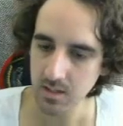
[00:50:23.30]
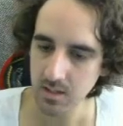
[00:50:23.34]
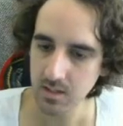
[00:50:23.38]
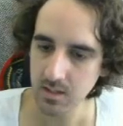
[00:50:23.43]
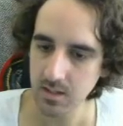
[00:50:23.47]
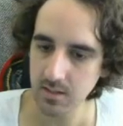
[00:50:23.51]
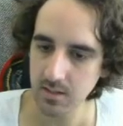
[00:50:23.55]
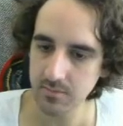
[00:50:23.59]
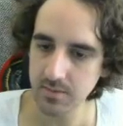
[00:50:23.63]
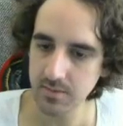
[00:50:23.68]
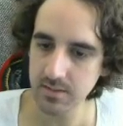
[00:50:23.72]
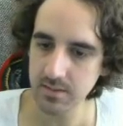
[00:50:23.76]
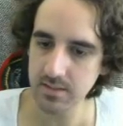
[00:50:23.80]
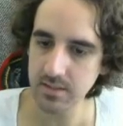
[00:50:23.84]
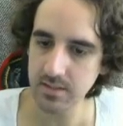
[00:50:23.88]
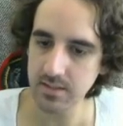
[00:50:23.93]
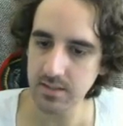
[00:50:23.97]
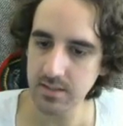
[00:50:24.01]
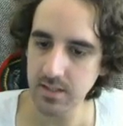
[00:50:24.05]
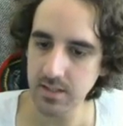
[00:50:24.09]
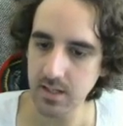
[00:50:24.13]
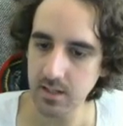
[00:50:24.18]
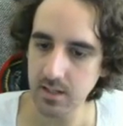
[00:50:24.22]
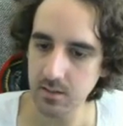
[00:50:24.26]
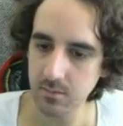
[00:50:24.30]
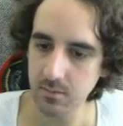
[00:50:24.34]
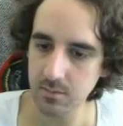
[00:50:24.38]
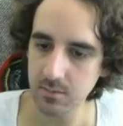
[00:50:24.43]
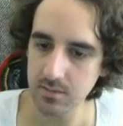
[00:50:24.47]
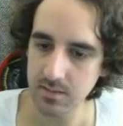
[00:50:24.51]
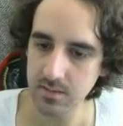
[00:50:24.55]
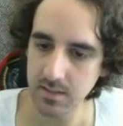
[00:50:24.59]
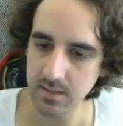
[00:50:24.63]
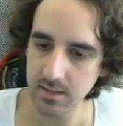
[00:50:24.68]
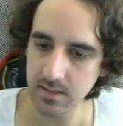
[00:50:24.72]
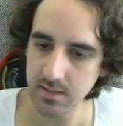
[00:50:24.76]
I think the yellow is
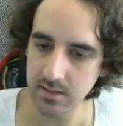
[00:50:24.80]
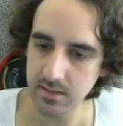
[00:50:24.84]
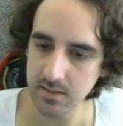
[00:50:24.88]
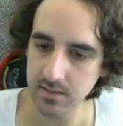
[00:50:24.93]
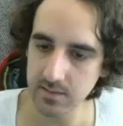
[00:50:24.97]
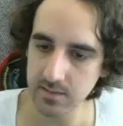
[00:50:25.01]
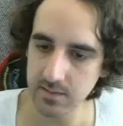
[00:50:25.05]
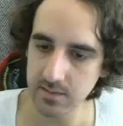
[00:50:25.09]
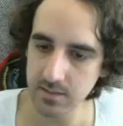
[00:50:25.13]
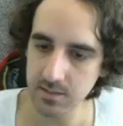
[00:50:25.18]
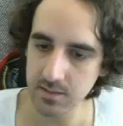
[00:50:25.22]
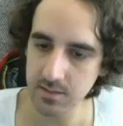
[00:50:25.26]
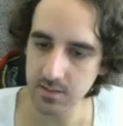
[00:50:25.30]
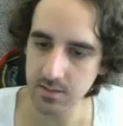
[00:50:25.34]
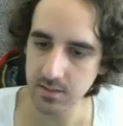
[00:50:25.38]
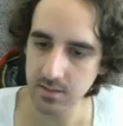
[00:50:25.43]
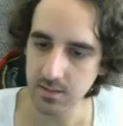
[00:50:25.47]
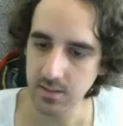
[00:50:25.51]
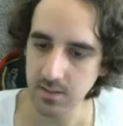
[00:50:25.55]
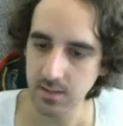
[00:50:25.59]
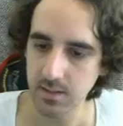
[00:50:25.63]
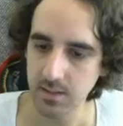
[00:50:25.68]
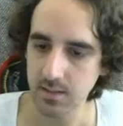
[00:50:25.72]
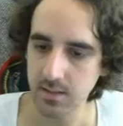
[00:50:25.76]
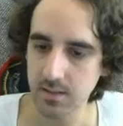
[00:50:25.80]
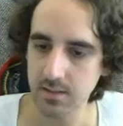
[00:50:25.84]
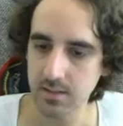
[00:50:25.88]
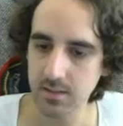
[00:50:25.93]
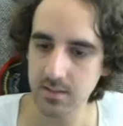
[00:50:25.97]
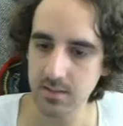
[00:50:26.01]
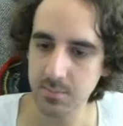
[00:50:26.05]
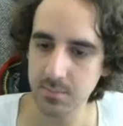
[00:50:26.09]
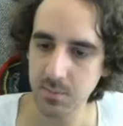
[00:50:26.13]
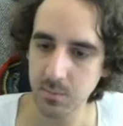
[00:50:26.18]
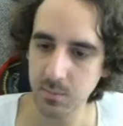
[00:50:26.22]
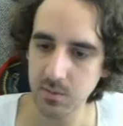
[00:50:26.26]
getting a little dingy. That's
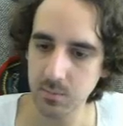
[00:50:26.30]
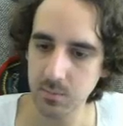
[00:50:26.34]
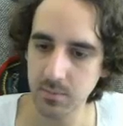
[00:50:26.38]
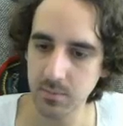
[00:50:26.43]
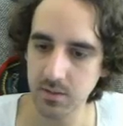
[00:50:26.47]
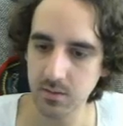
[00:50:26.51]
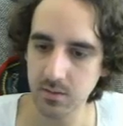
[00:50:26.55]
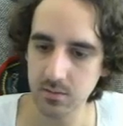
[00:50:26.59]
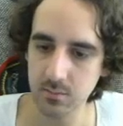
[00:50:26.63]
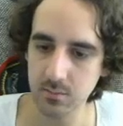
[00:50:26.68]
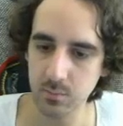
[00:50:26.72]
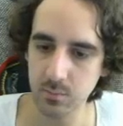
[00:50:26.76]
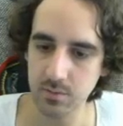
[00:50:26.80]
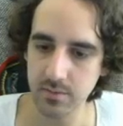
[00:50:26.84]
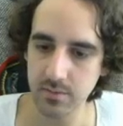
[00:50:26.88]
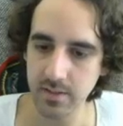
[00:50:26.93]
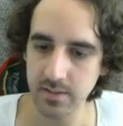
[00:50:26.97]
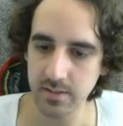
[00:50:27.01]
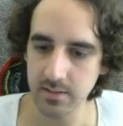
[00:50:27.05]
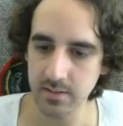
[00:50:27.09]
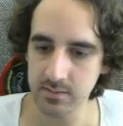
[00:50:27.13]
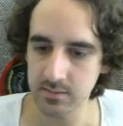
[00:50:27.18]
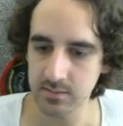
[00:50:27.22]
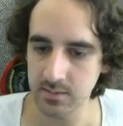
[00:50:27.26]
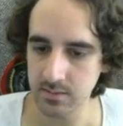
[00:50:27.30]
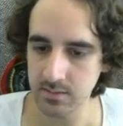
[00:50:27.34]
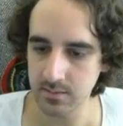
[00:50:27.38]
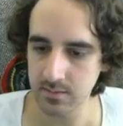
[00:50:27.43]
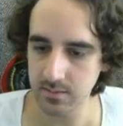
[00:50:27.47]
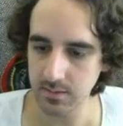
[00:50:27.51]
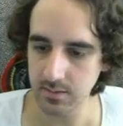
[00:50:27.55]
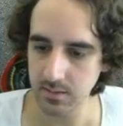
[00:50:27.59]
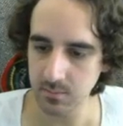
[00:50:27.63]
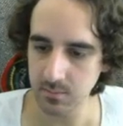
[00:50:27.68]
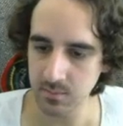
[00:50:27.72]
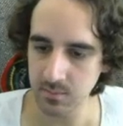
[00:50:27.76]
probably because we rendered this
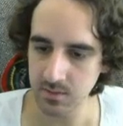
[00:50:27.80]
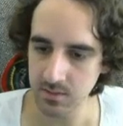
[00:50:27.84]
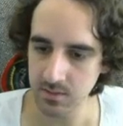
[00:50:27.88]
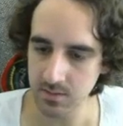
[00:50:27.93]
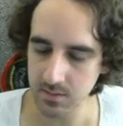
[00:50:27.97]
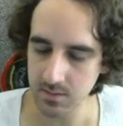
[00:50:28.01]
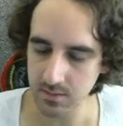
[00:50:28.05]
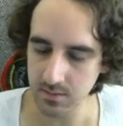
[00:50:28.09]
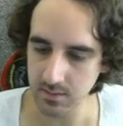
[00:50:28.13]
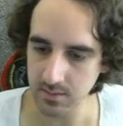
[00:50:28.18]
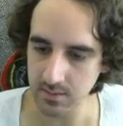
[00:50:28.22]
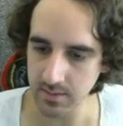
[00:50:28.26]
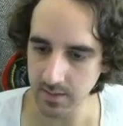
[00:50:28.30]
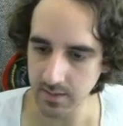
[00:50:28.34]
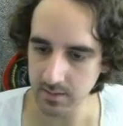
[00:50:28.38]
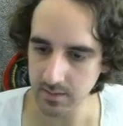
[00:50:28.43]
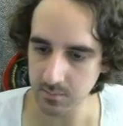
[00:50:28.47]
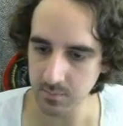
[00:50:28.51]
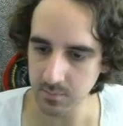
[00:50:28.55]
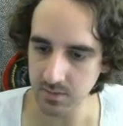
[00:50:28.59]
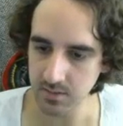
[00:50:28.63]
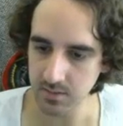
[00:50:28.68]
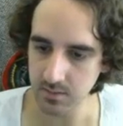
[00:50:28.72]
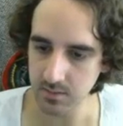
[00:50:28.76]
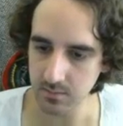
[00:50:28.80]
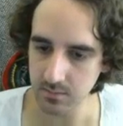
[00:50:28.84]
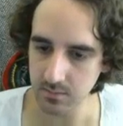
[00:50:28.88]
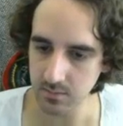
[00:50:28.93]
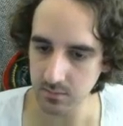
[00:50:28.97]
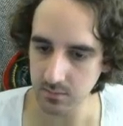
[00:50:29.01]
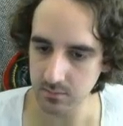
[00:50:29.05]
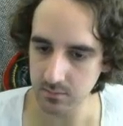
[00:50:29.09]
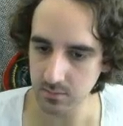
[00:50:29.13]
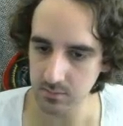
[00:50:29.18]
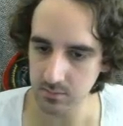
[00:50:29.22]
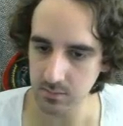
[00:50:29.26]
image in 8-bit, not
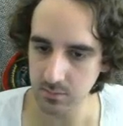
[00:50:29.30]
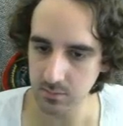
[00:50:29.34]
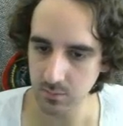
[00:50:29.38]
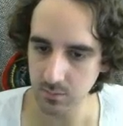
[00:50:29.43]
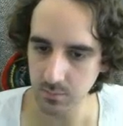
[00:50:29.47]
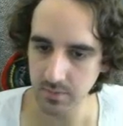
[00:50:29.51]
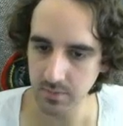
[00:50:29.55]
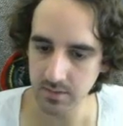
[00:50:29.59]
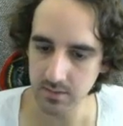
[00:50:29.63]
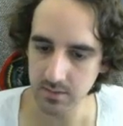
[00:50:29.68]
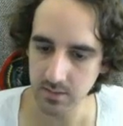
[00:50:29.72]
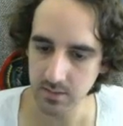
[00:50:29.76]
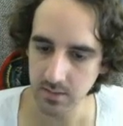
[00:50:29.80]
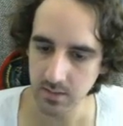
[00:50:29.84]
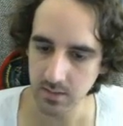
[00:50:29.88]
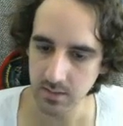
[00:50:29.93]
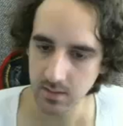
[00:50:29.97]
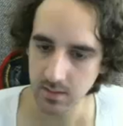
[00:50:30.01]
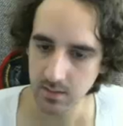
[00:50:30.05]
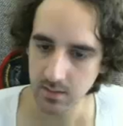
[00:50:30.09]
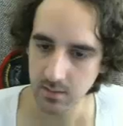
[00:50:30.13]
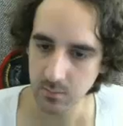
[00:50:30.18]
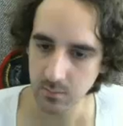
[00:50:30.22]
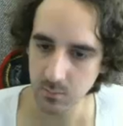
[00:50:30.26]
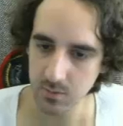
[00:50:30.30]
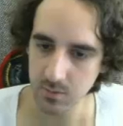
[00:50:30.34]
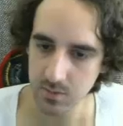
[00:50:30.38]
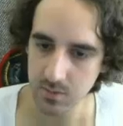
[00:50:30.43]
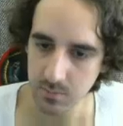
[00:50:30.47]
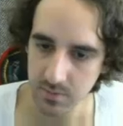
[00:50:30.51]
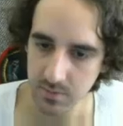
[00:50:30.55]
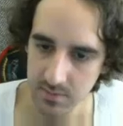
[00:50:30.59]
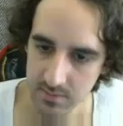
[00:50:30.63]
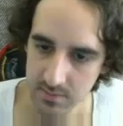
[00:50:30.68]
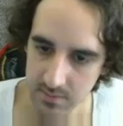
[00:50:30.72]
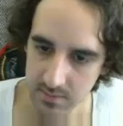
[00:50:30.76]
32-bit, which
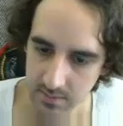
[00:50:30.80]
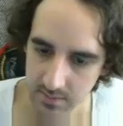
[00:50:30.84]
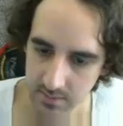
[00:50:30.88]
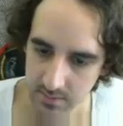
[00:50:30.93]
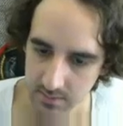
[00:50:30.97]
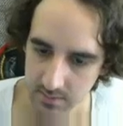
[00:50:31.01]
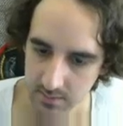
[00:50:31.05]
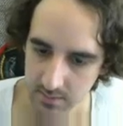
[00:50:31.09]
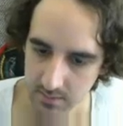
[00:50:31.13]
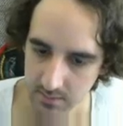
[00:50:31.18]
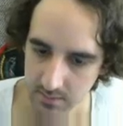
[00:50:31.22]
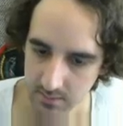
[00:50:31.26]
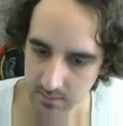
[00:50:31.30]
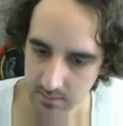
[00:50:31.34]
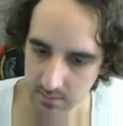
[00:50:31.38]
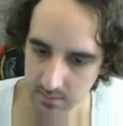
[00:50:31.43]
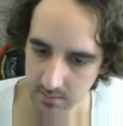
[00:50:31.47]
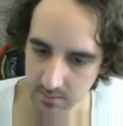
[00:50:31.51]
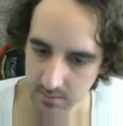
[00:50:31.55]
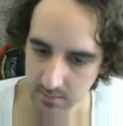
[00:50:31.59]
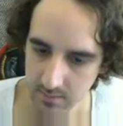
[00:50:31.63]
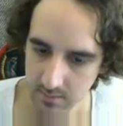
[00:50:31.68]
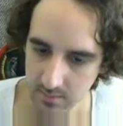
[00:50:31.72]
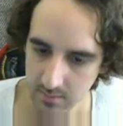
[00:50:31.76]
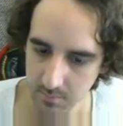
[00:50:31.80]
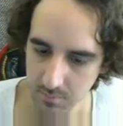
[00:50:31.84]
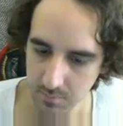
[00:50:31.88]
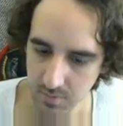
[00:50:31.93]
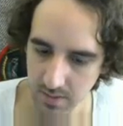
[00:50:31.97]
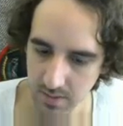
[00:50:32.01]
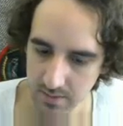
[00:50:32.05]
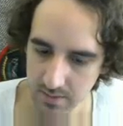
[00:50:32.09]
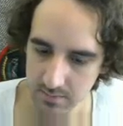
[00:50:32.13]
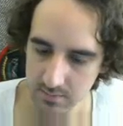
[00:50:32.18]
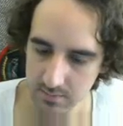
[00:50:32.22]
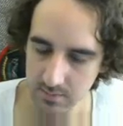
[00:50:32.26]
means that the
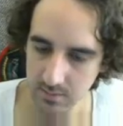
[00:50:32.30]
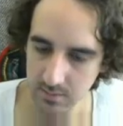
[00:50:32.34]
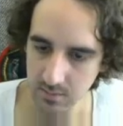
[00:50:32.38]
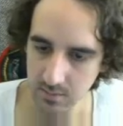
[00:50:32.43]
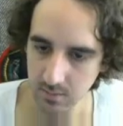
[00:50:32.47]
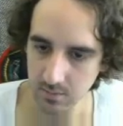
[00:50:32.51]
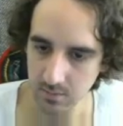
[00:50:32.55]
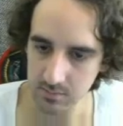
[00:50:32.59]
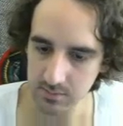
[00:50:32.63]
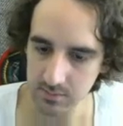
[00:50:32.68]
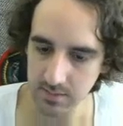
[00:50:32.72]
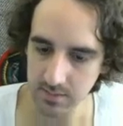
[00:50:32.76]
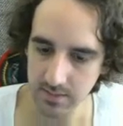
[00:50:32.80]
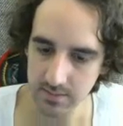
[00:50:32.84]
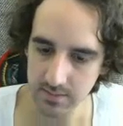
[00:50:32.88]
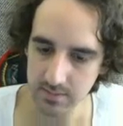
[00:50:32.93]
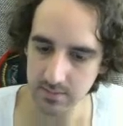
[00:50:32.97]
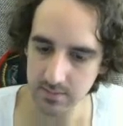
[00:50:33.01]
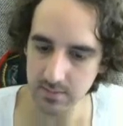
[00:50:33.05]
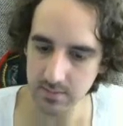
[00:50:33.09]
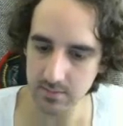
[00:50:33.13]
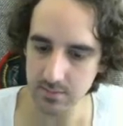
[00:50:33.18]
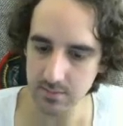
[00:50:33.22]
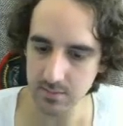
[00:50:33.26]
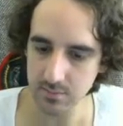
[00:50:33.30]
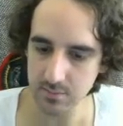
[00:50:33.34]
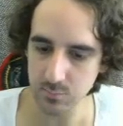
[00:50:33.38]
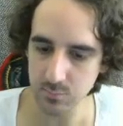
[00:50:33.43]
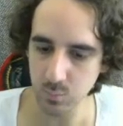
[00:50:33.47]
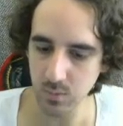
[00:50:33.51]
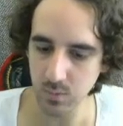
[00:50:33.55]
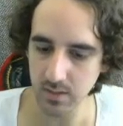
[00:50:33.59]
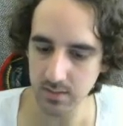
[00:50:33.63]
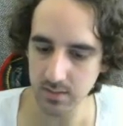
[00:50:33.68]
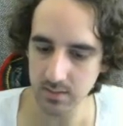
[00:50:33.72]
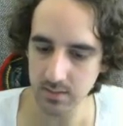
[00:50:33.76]
brightest the color gets is just
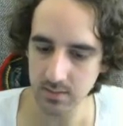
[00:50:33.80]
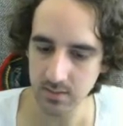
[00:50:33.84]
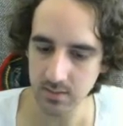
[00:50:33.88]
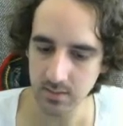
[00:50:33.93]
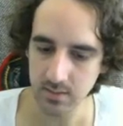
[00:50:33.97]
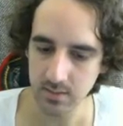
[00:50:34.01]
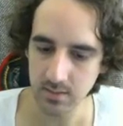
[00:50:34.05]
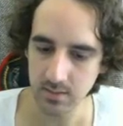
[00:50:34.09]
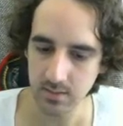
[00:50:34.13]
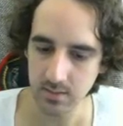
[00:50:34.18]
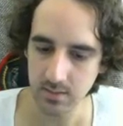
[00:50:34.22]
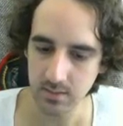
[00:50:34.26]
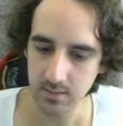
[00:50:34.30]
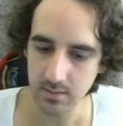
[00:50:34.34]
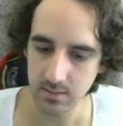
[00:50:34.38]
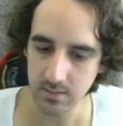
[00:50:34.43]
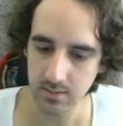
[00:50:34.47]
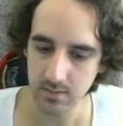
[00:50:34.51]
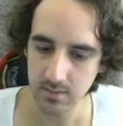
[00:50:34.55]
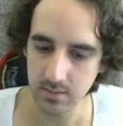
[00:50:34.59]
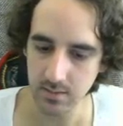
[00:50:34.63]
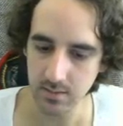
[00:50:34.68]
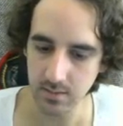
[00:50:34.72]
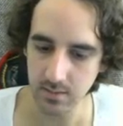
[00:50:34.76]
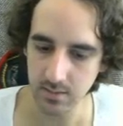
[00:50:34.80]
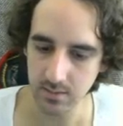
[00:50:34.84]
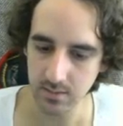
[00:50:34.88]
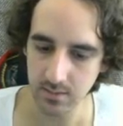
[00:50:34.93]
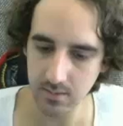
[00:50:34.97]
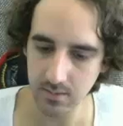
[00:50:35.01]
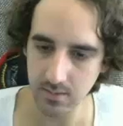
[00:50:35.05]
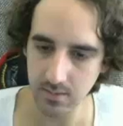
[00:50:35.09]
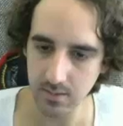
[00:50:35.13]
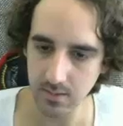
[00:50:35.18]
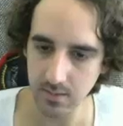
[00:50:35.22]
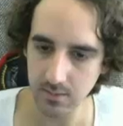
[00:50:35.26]
1.
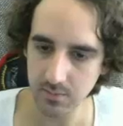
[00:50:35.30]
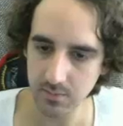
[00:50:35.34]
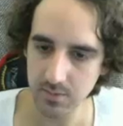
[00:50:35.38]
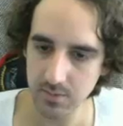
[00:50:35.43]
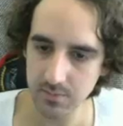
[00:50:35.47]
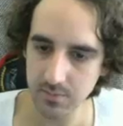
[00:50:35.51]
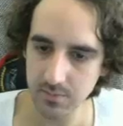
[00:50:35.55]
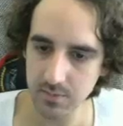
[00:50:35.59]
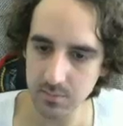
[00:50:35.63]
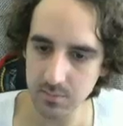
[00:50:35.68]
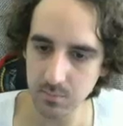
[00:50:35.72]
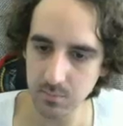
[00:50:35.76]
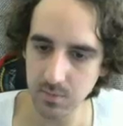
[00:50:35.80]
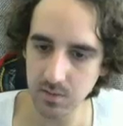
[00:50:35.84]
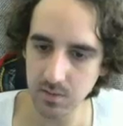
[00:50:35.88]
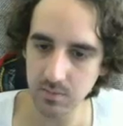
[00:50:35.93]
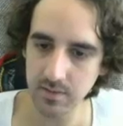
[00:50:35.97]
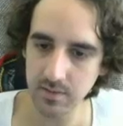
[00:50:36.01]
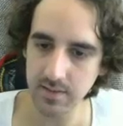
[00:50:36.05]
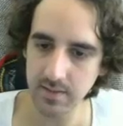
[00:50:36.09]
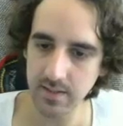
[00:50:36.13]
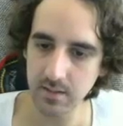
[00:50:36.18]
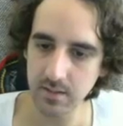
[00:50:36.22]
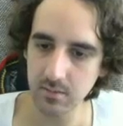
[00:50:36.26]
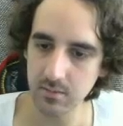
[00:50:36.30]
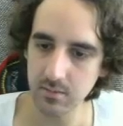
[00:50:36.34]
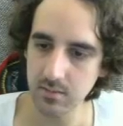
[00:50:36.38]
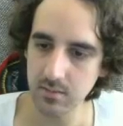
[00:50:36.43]
Even if it's blowing out,